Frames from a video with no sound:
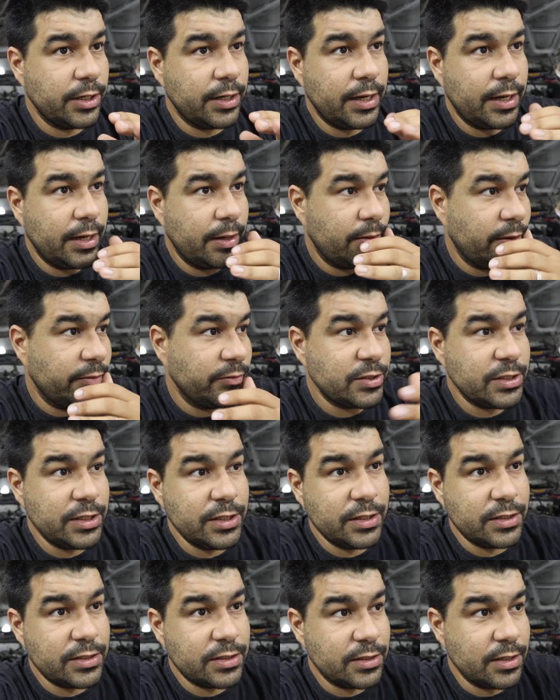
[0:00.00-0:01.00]

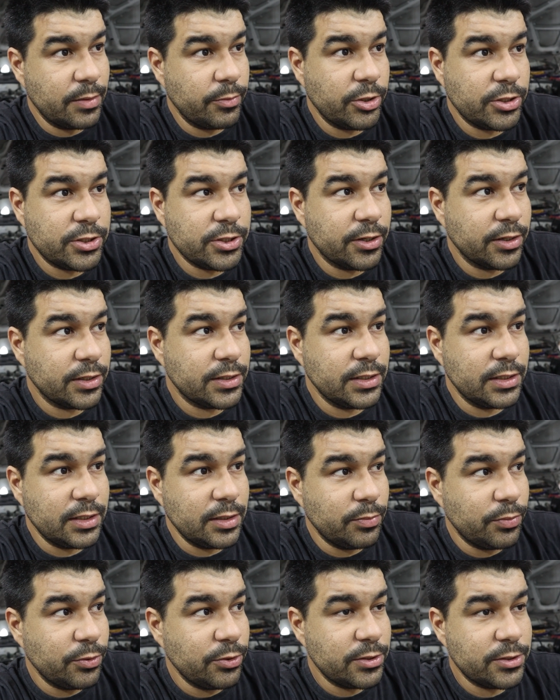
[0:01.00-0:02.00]
Obviously I'm not targeting
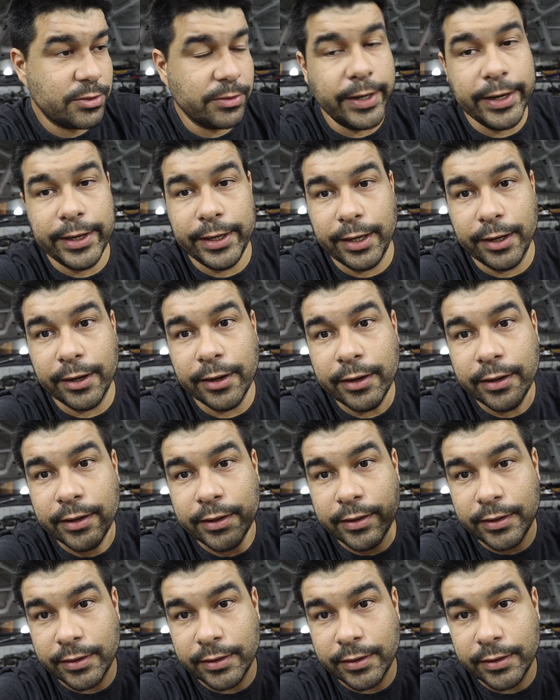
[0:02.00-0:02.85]
any boost right now,